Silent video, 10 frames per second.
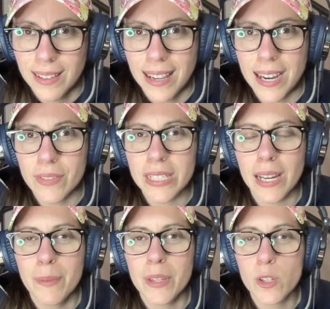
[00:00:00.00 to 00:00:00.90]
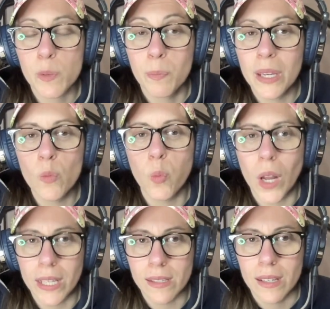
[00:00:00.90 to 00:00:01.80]
every time there's been
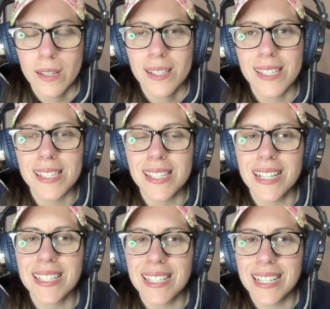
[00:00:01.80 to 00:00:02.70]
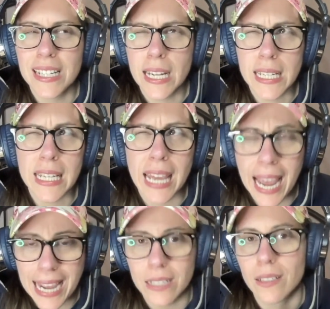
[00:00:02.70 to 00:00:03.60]
one since
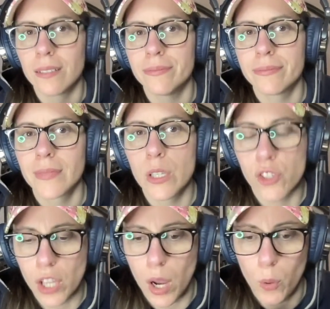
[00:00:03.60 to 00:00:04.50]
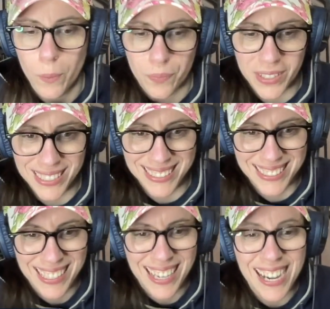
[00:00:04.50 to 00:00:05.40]
1998. So
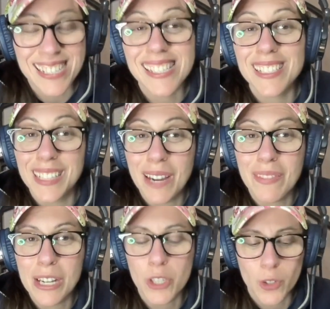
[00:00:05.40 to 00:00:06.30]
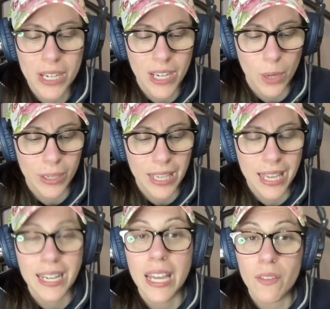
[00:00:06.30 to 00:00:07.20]
I still have that streak going.
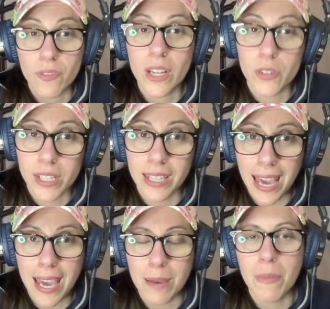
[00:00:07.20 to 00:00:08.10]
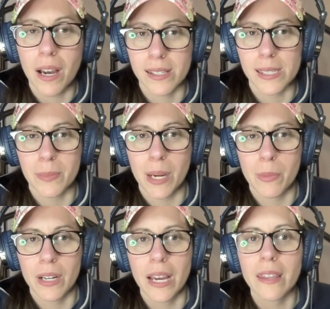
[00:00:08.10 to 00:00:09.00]
And if there's a game on
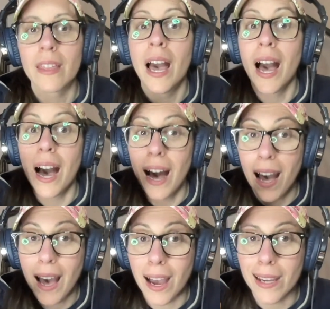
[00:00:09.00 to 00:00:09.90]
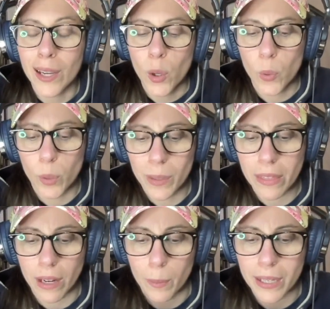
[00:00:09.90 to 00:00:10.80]
September 9th, I will be
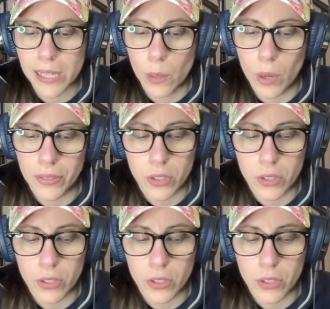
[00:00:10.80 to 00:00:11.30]
there because I want the